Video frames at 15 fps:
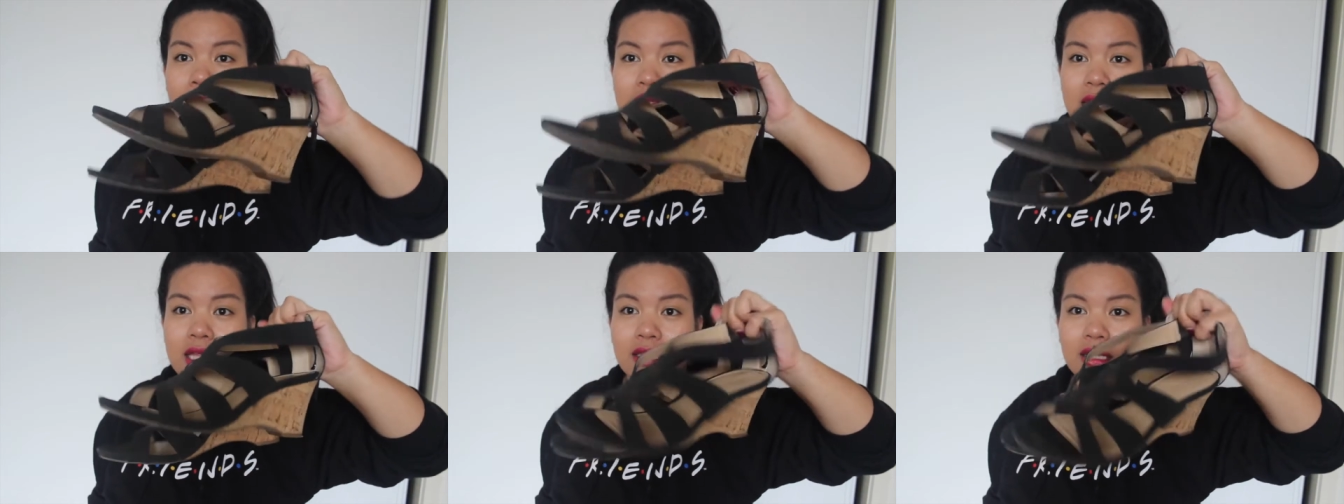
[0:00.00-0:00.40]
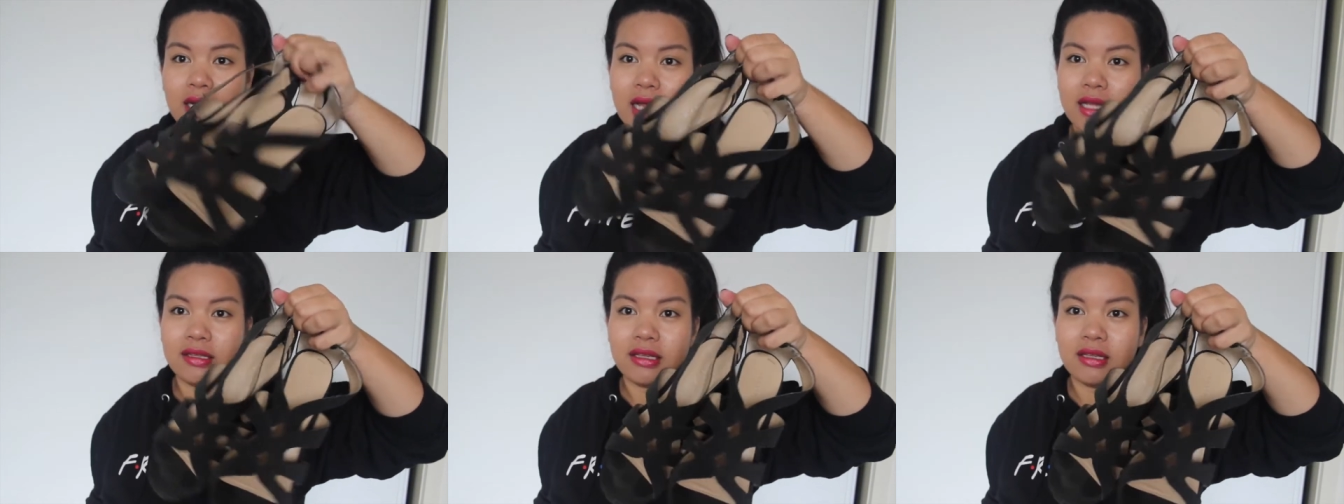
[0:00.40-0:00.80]
these are
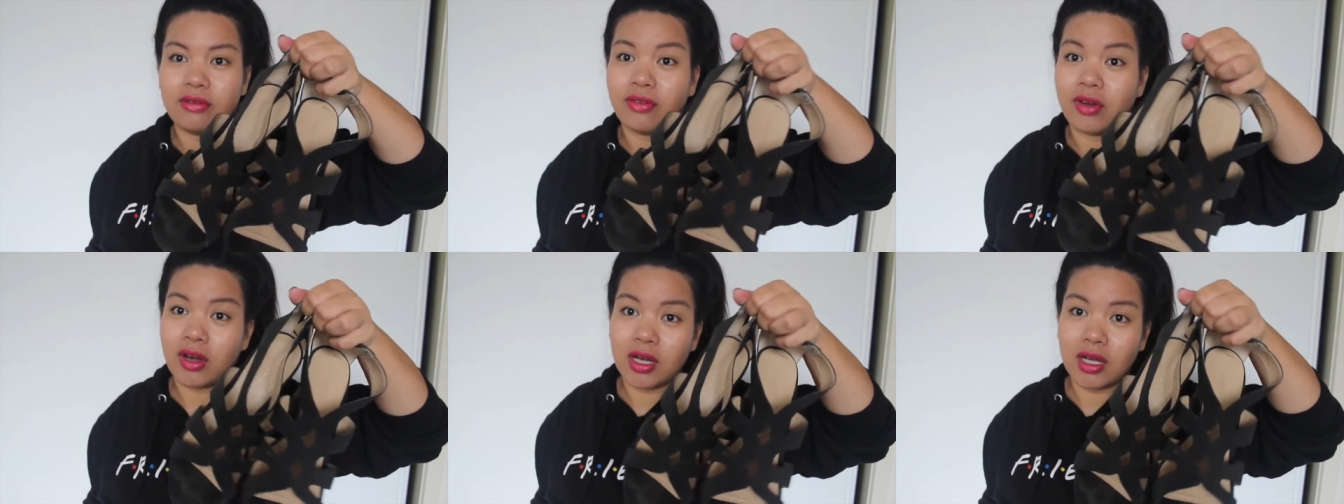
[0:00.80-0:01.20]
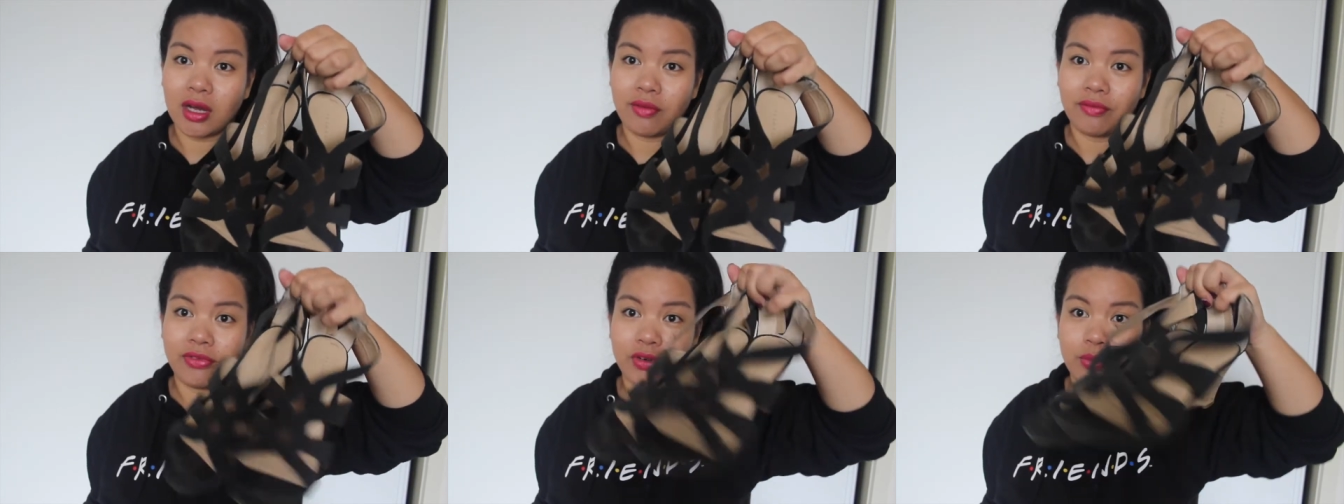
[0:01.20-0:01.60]
nice these are very
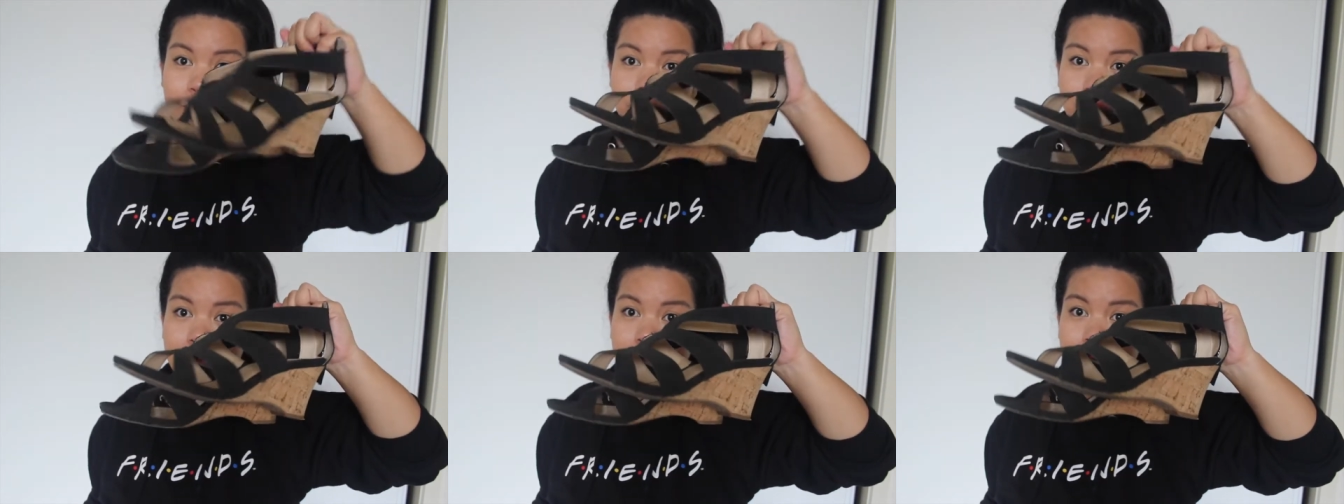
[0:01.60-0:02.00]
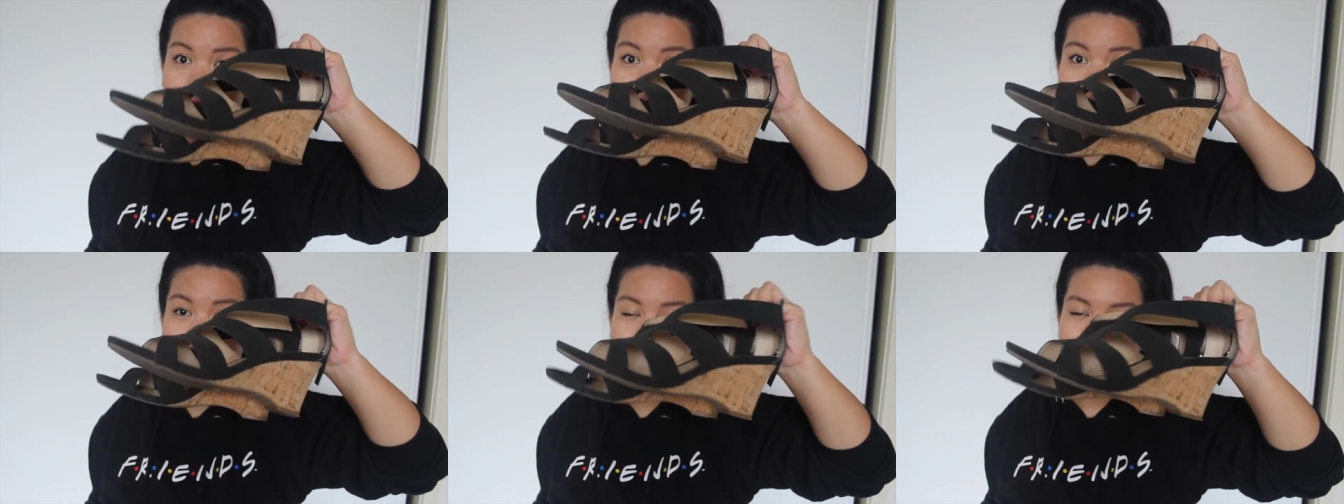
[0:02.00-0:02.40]

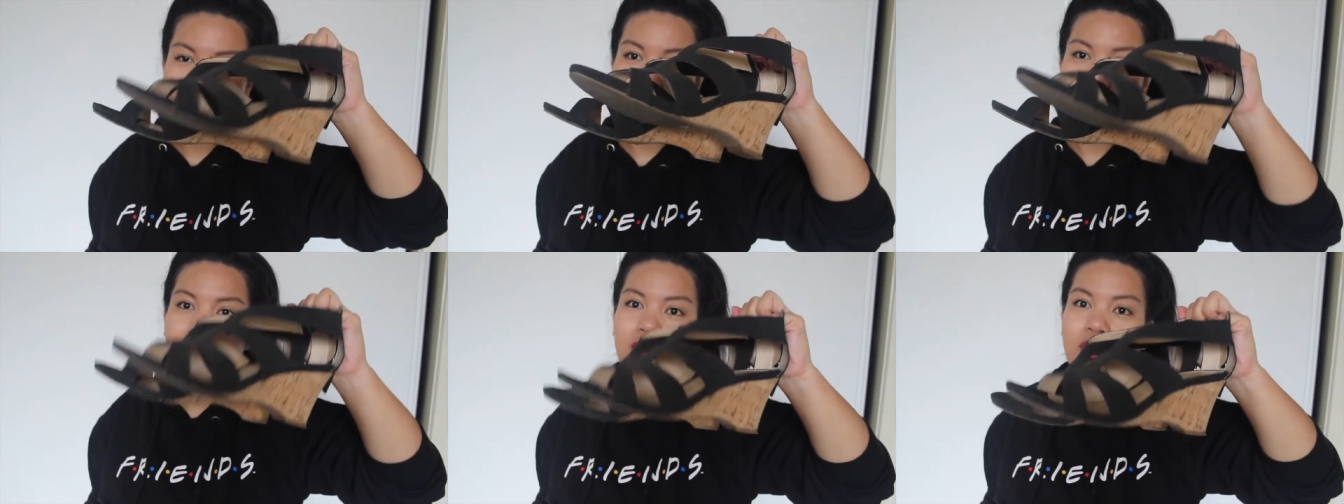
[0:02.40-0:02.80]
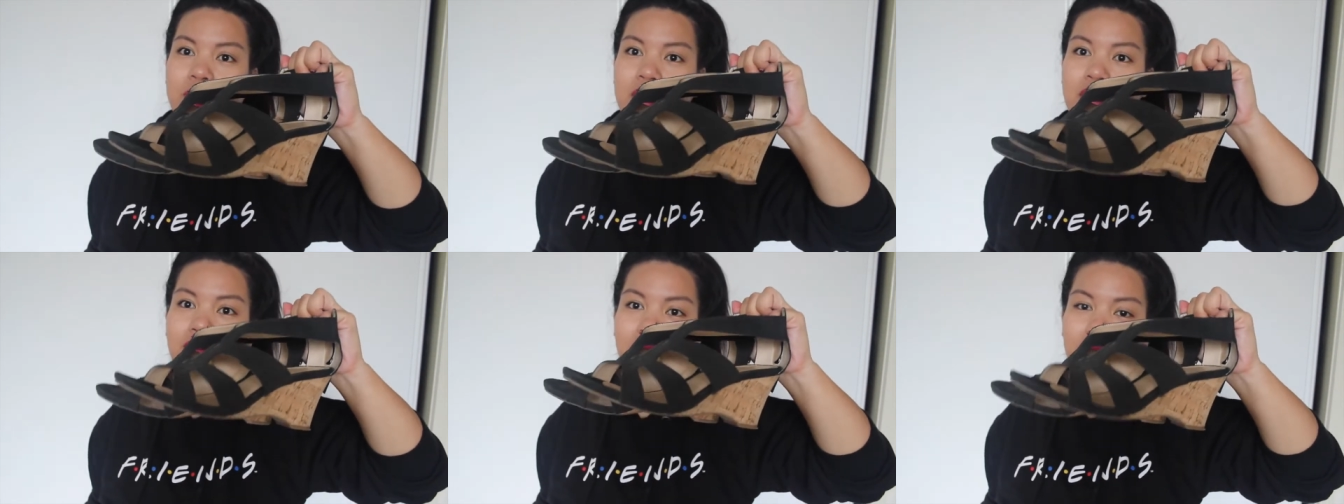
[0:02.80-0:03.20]
comfortable and they have a little
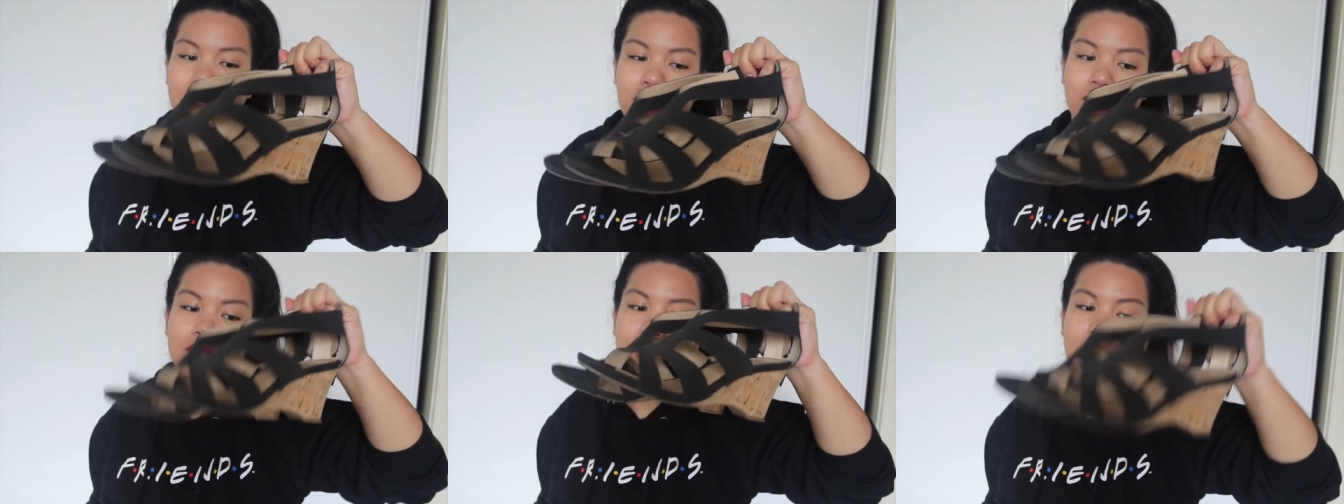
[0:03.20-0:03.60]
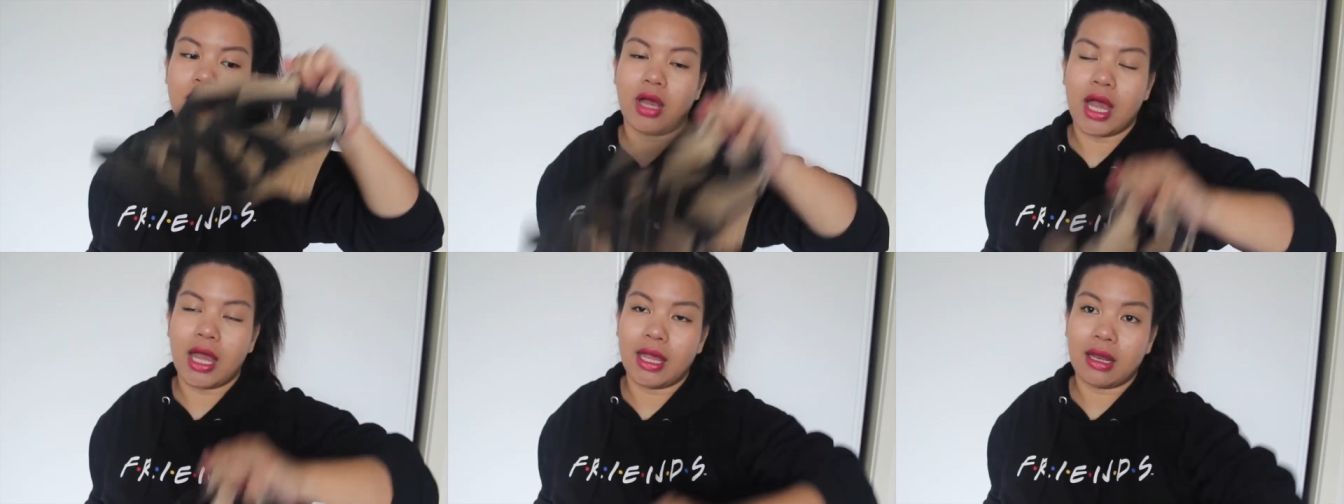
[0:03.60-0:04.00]
bit of heel so
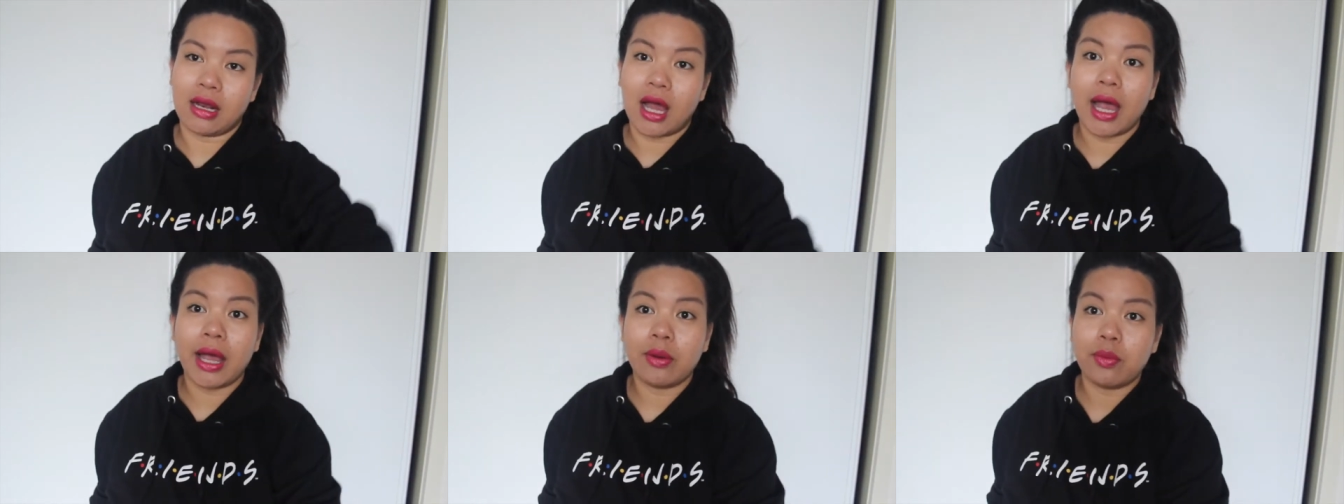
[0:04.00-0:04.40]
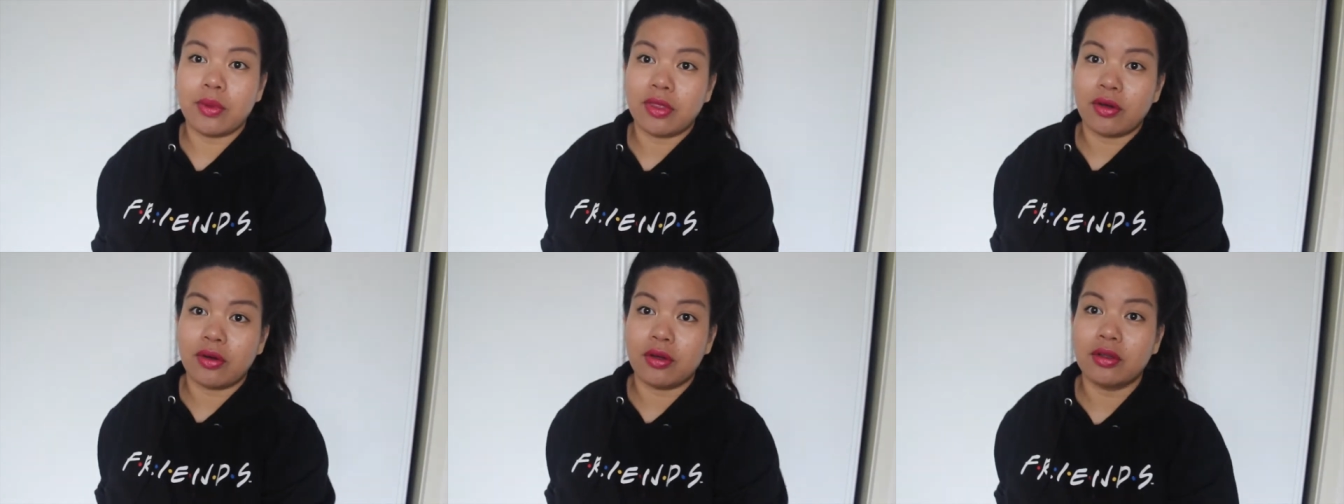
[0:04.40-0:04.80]
I get height
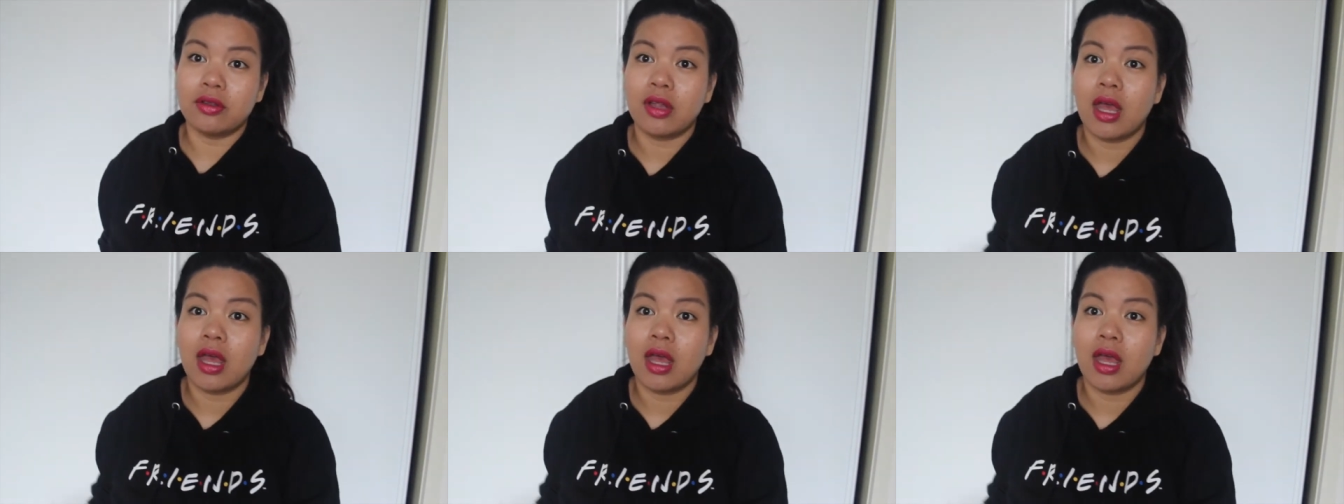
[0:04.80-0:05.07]
with those